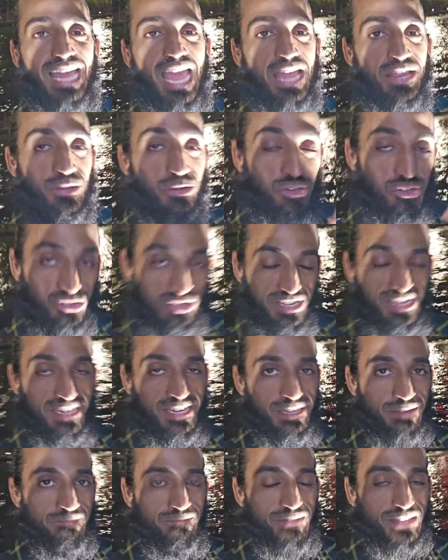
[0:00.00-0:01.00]
And you
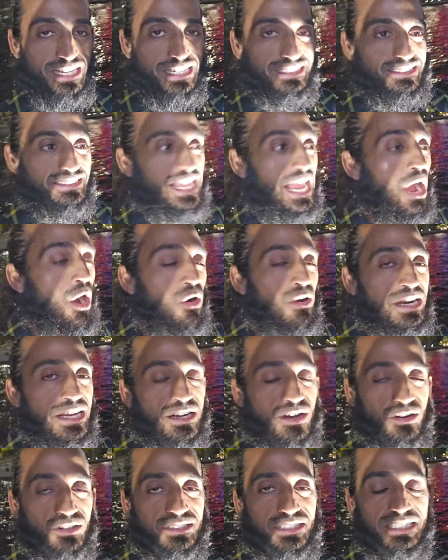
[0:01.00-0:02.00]
see, the only
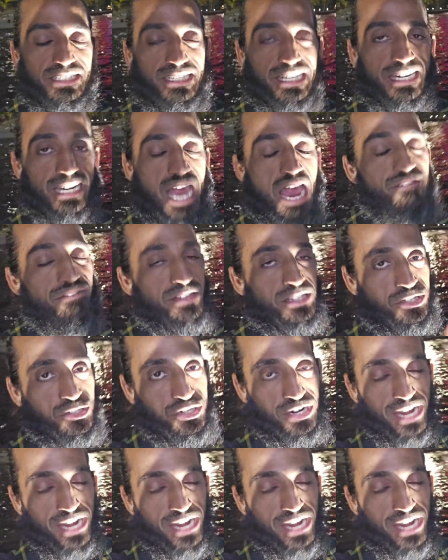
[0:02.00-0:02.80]
constant in life is